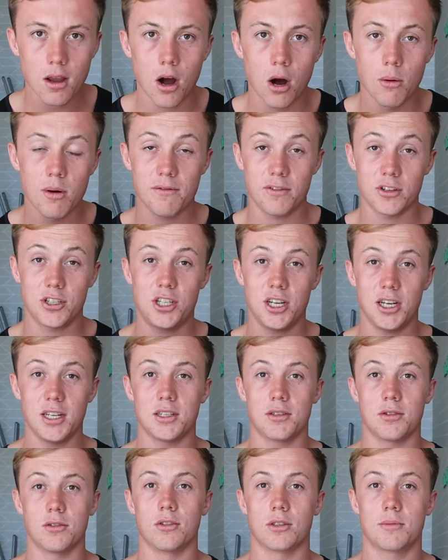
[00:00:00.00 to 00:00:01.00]
I went for
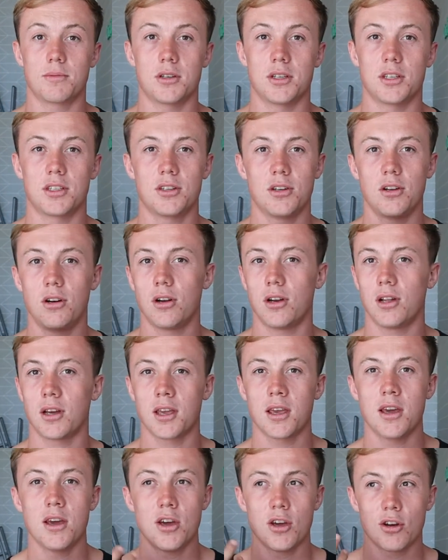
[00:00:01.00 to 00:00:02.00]
chili sauce because it's not
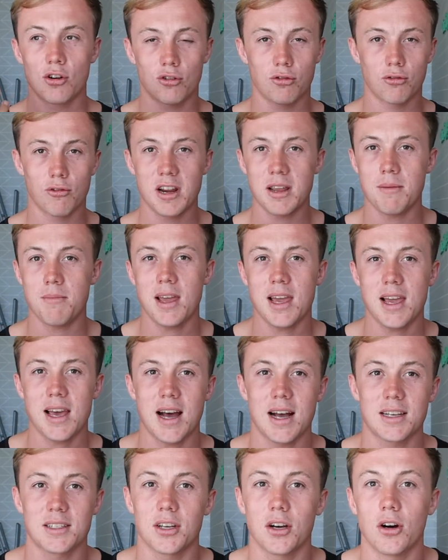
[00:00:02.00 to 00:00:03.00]
like creamy,
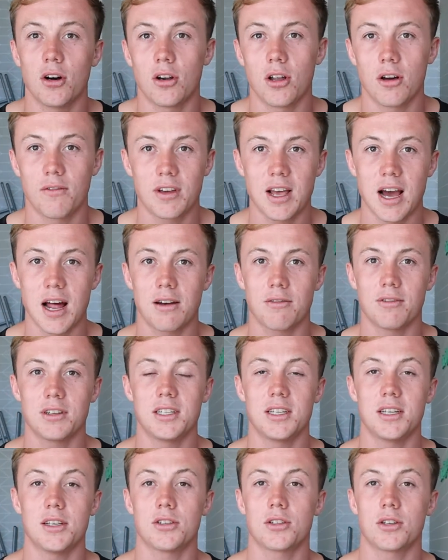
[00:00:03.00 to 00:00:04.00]
it hasn't got a lot of
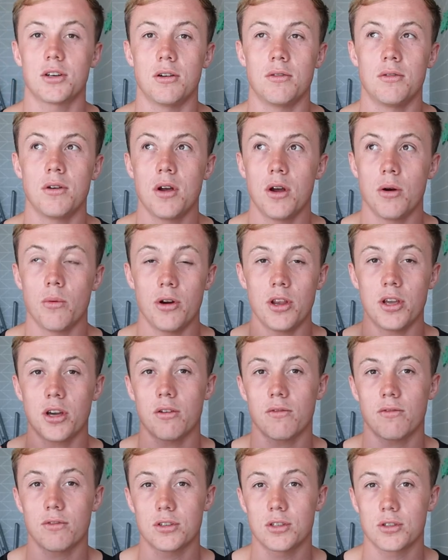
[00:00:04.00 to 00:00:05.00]
calories in, so when you're
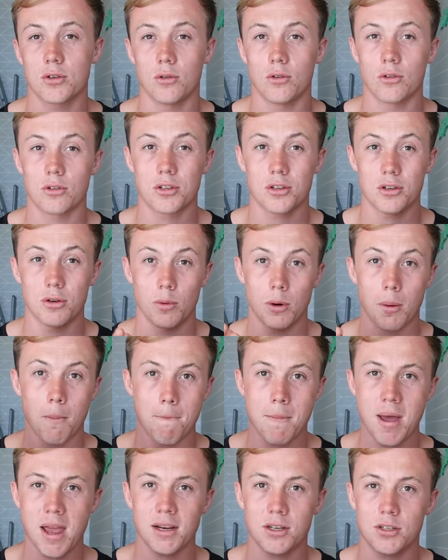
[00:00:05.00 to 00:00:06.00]
going for a sauce, you want
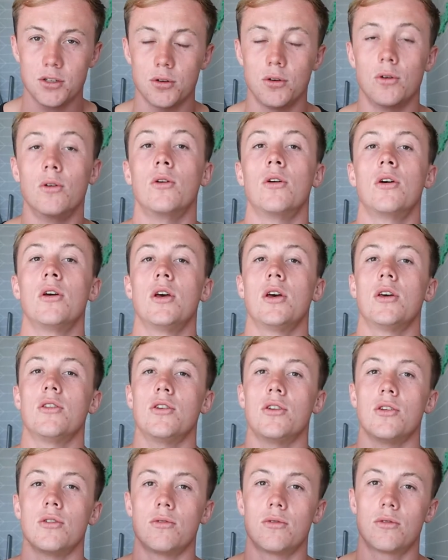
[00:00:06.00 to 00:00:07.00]
to make sure
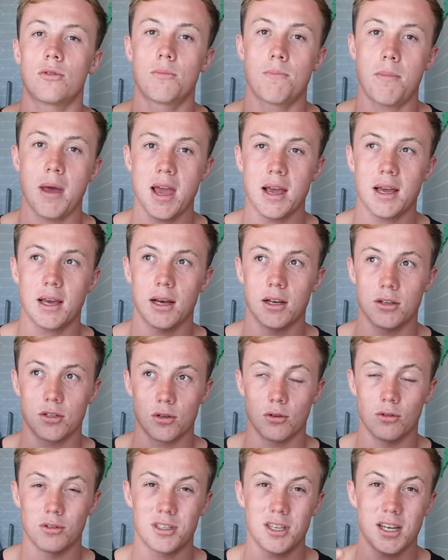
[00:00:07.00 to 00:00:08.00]
that you pick a
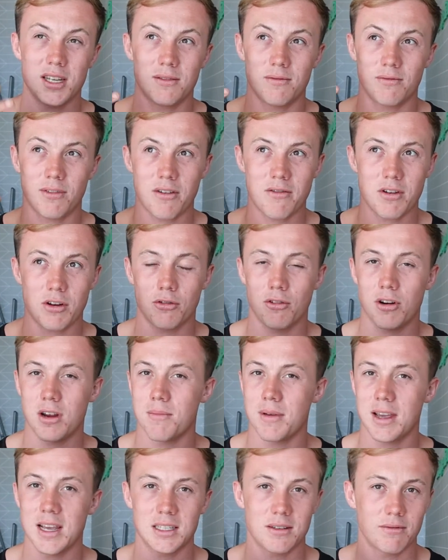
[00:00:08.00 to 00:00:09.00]
sauce that isn't very
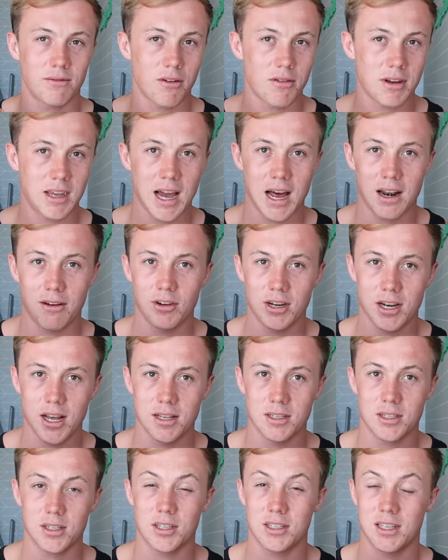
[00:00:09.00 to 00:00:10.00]
creamy, isn't very calorie
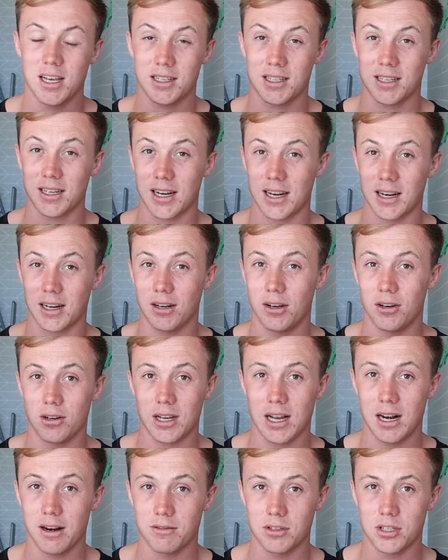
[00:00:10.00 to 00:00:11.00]
dense, because that's going to add a lot
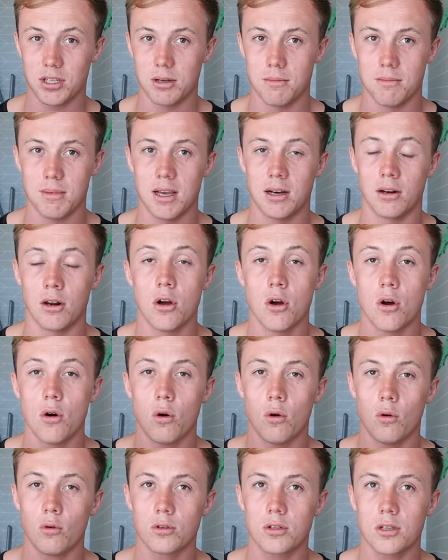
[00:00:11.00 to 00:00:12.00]
of calories to your meal.
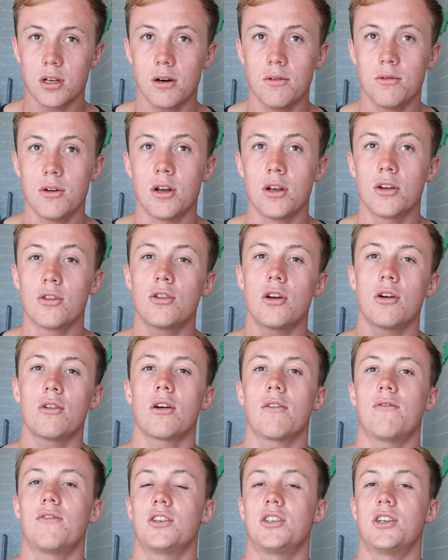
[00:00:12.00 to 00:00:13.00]
Also, don't
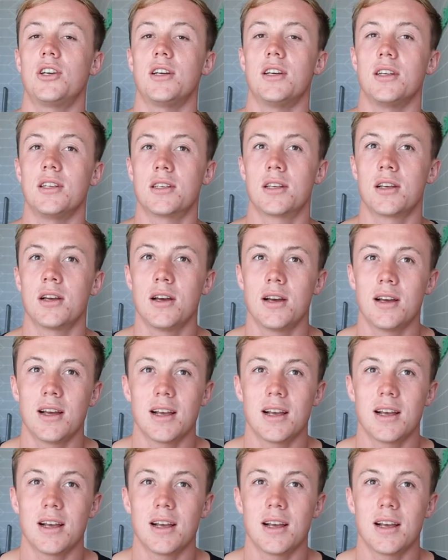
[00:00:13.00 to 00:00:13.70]
go for cheese.